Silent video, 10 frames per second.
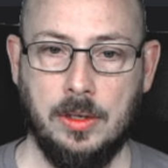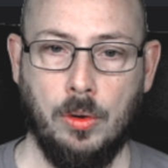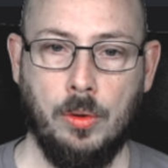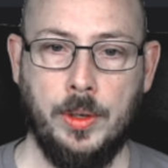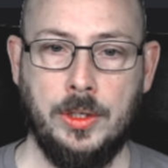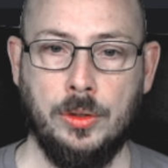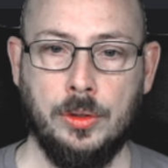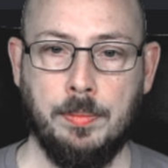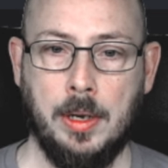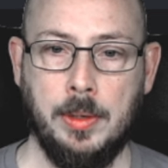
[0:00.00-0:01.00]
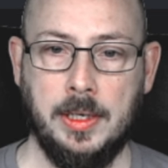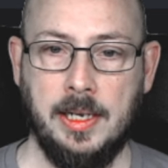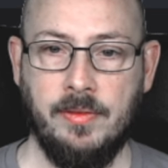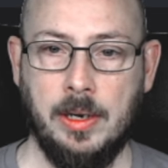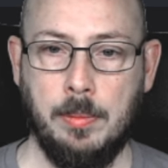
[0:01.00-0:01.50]
Always use publicly
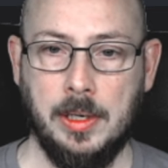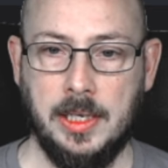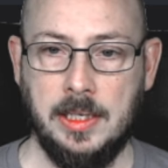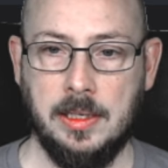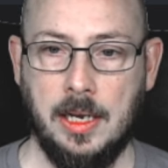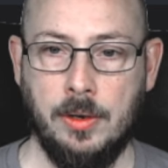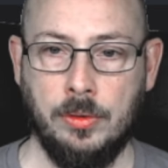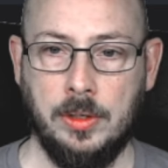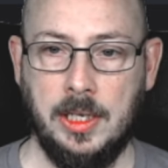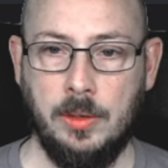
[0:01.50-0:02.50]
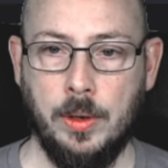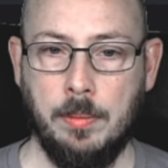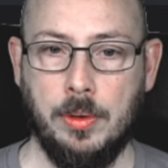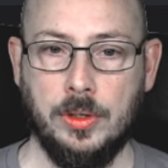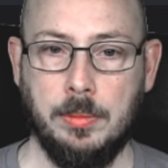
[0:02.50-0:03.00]
available keys, anon key when
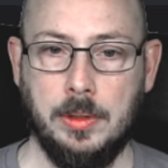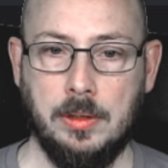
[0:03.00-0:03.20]
possible.